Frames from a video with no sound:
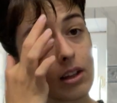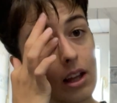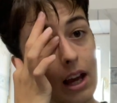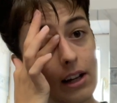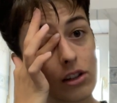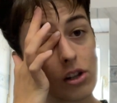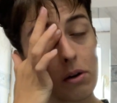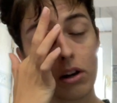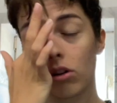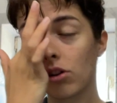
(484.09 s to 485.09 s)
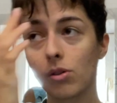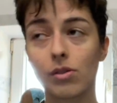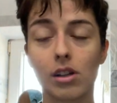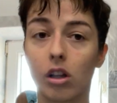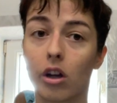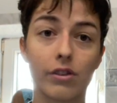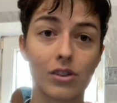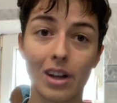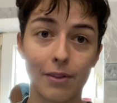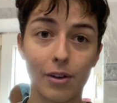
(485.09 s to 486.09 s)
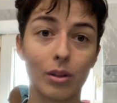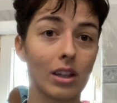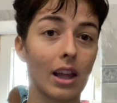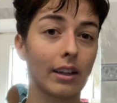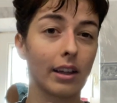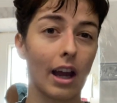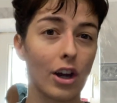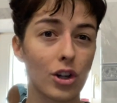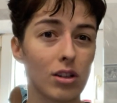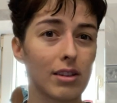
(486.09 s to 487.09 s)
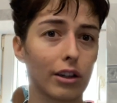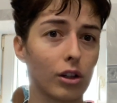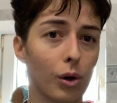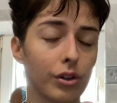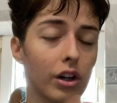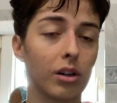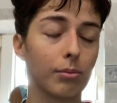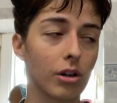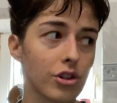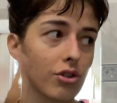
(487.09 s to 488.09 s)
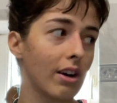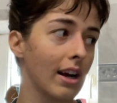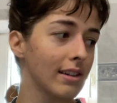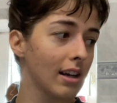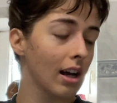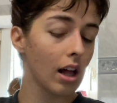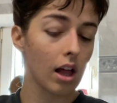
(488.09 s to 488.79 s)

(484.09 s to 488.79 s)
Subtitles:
And so I don't use a lot of stuff, only like the casuals like toner and moisturizer.